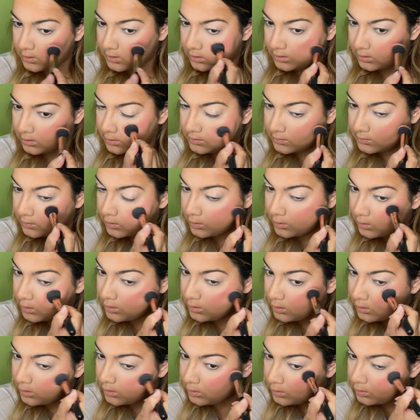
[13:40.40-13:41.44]
pigmented.
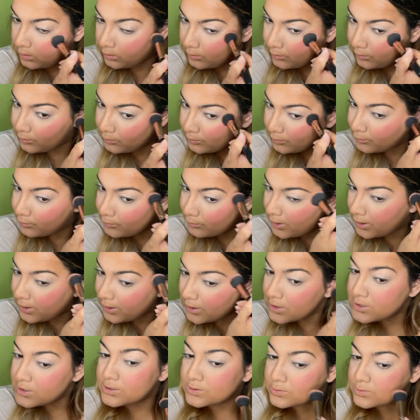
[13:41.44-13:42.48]
Right, I
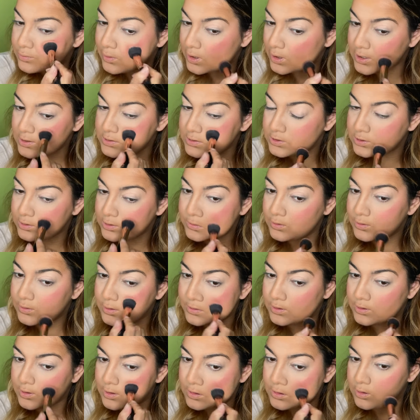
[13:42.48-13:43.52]
swear to you, it
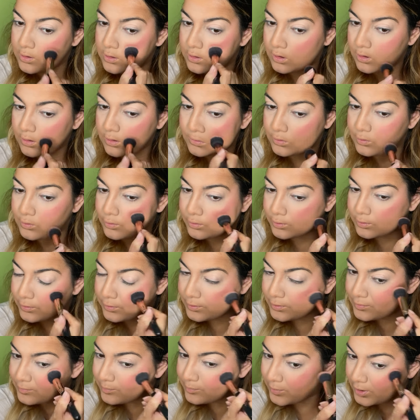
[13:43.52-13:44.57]
did not look
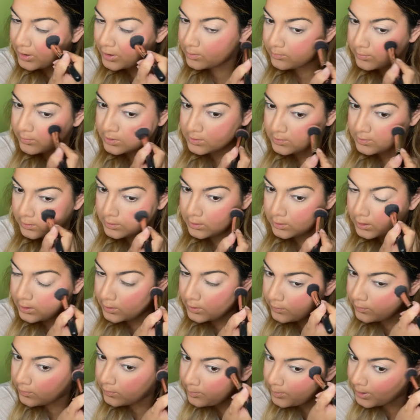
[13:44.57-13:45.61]
this pigmented
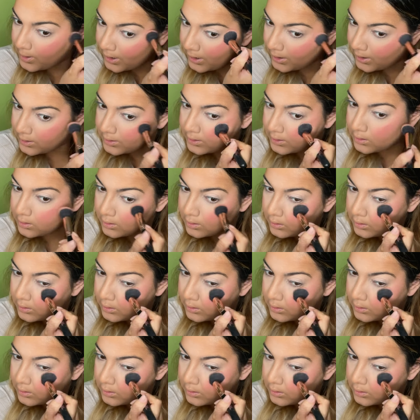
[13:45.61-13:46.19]
in the pan.